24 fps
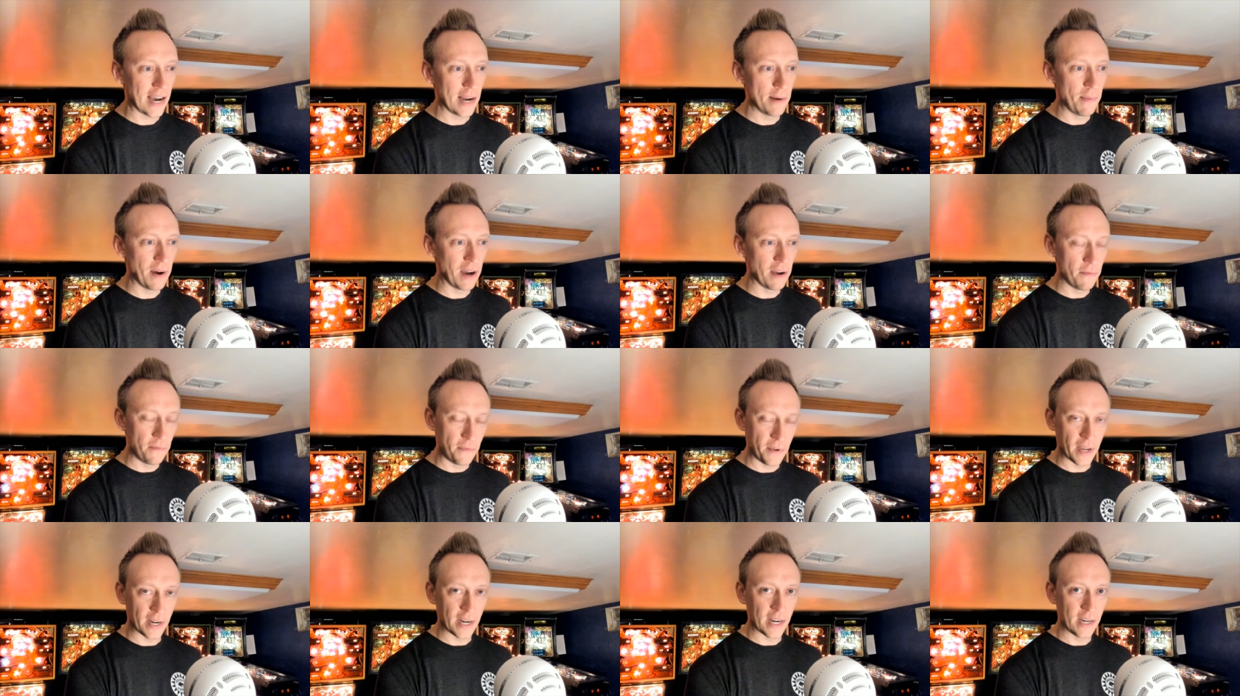by
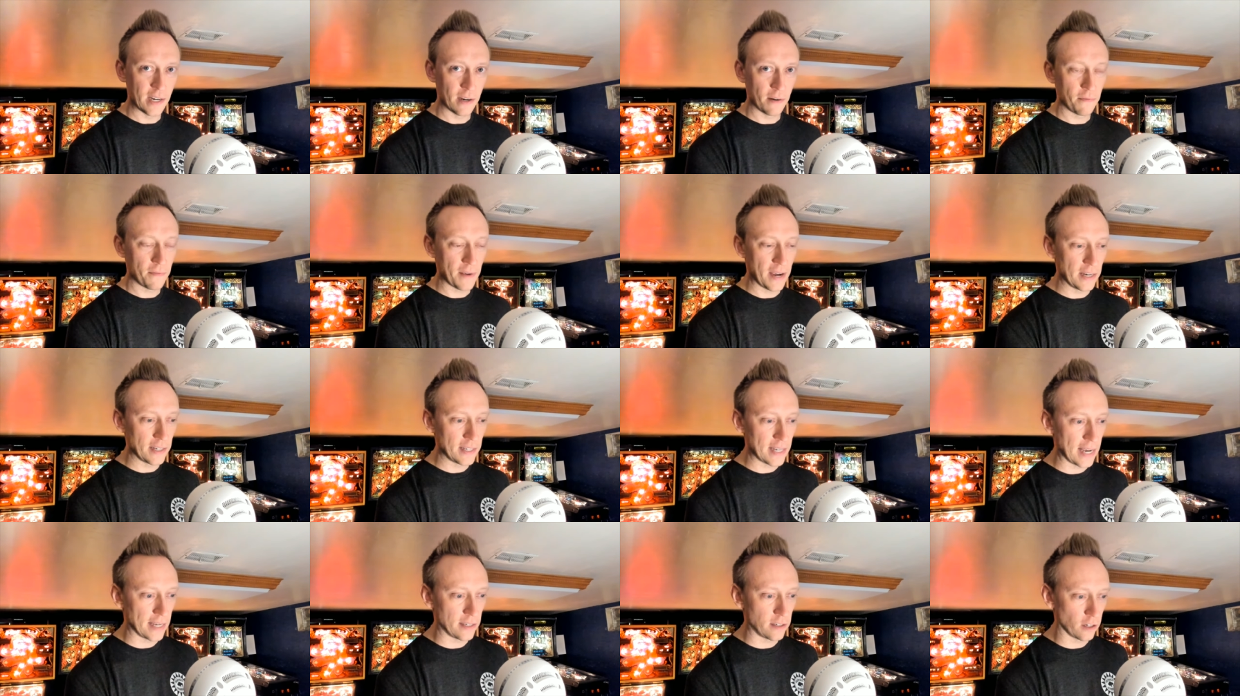Vid. He did a
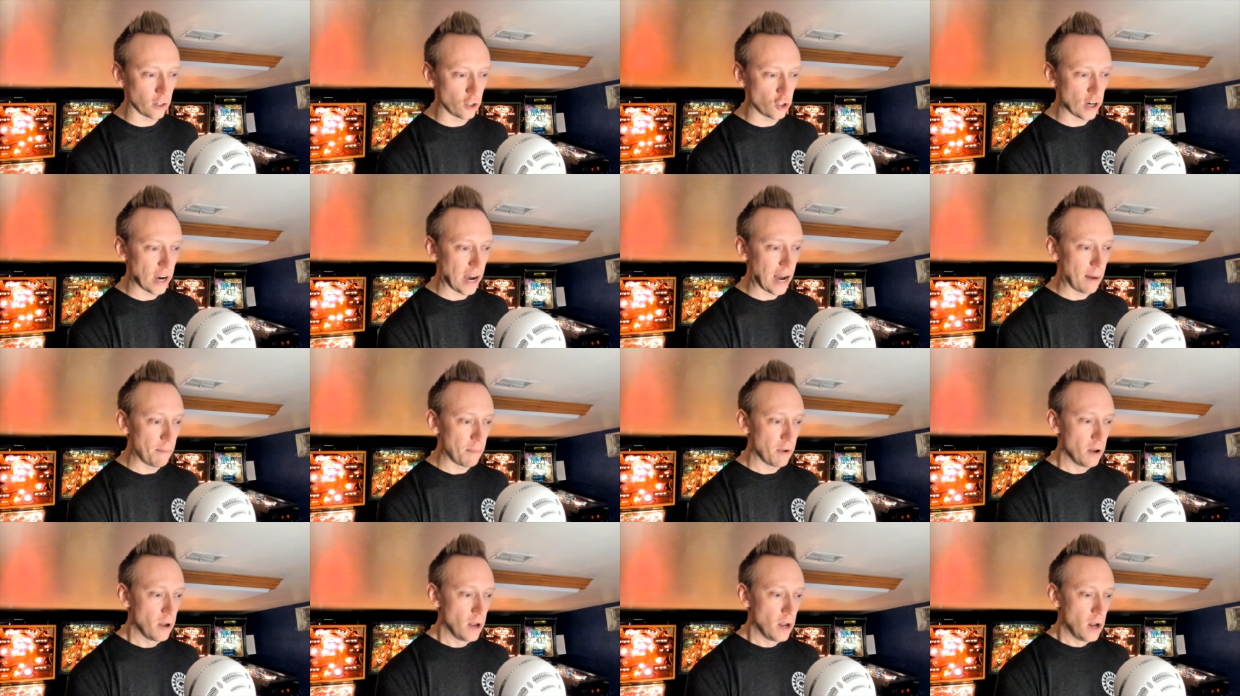fantastic
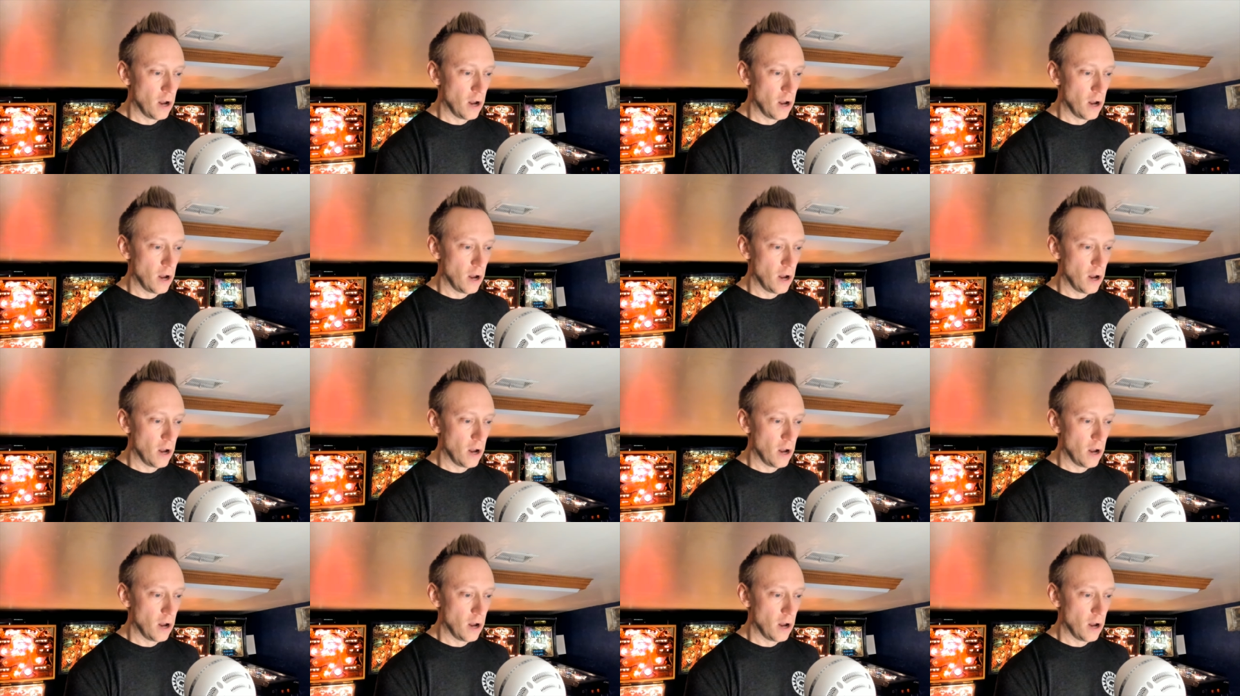job.